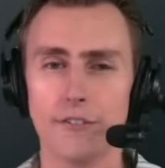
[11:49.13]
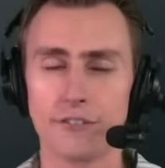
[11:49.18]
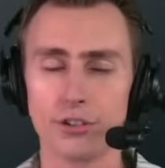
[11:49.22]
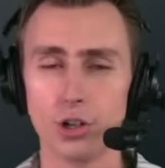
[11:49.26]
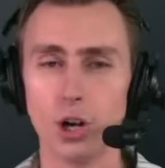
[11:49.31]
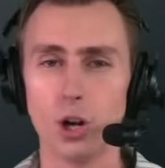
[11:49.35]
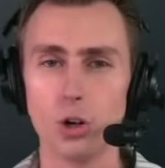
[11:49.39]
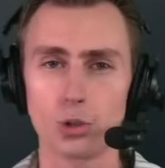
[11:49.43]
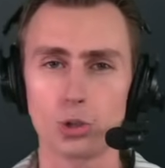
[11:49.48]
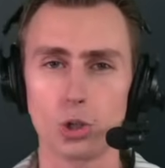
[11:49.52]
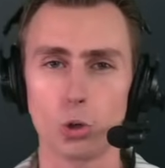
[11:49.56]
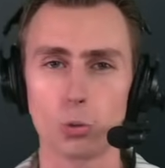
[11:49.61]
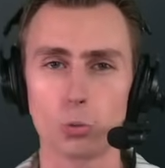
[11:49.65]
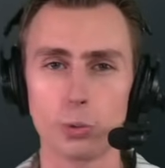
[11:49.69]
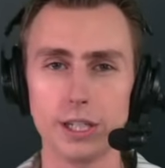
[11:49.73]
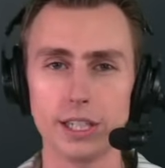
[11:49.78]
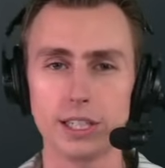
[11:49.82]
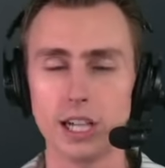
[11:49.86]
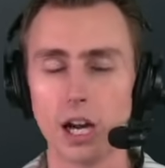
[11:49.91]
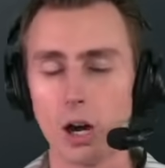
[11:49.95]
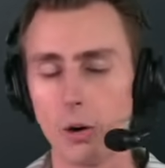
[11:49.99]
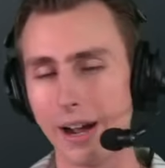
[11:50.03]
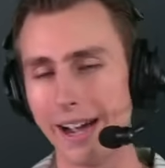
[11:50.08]
for Uncle
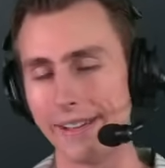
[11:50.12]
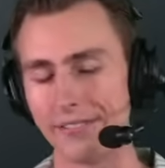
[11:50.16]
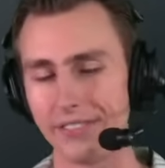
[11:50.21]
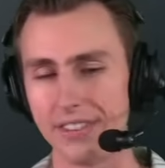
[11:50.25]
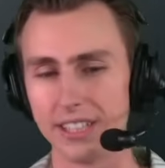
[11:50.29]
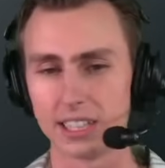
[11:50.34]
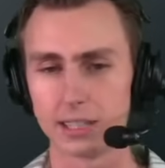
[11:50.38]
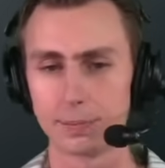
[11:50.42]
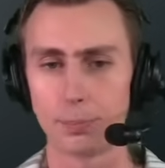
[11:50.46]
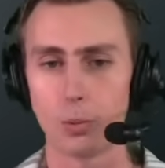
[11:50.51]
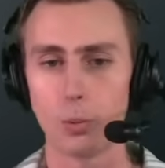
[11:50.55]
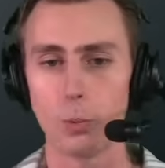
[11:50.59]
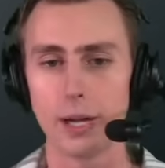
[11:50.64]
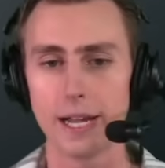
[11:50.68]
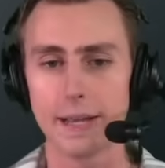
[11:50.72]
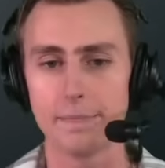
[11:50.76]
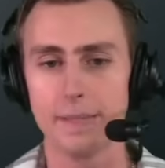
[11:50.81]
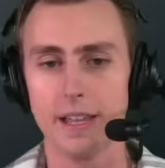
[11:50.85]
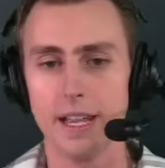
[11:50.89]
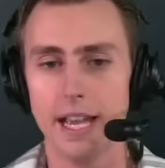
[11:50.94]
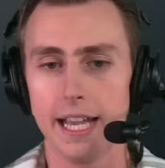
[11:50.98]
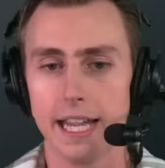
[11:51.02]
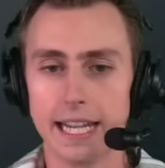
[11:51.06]
Rico at this
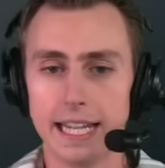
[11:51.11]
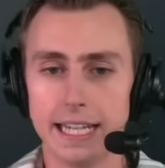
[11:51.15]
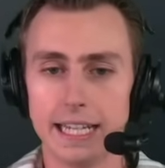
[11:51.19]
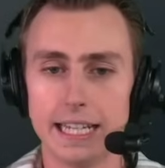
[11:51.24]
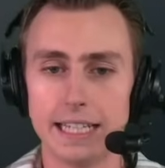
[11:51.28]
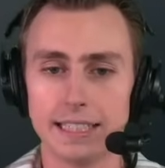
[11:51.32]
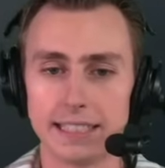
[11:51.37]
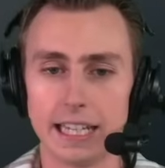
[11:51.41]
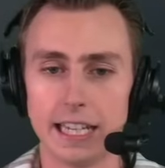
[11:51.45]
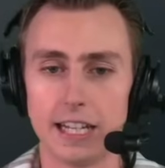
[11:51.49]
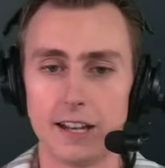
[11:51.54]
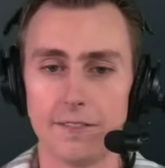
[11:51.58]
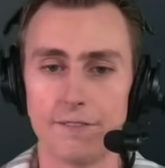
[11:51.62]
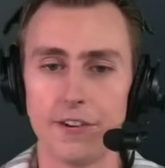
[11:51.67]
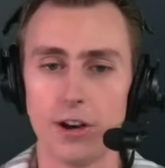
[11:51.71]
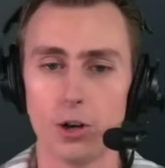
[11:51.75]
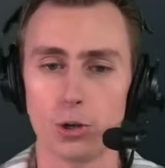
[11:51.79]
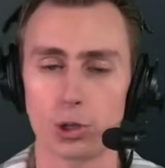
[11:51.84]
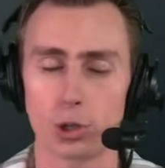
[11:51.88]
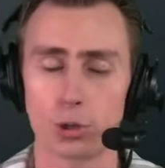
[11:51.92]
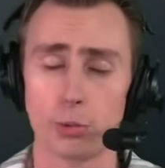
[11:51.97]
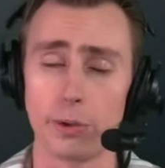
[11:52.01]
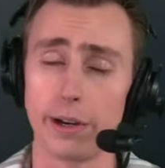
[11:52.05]
point in his
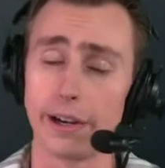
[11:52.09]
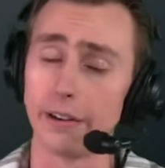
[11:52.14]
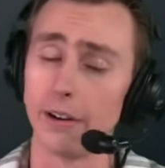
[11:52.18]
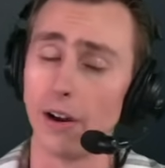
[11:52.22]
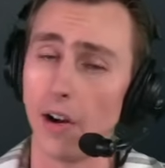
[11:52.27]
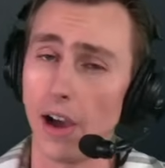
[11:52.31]
NFL career.